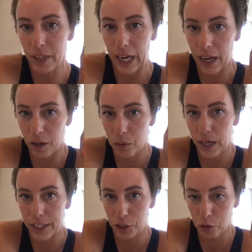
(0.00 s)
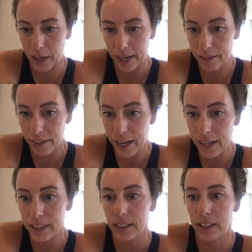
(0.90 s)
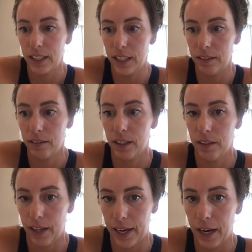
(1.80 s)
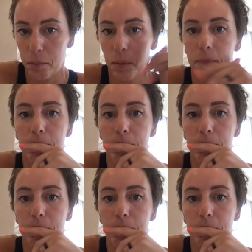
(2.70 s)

how I track that in the app.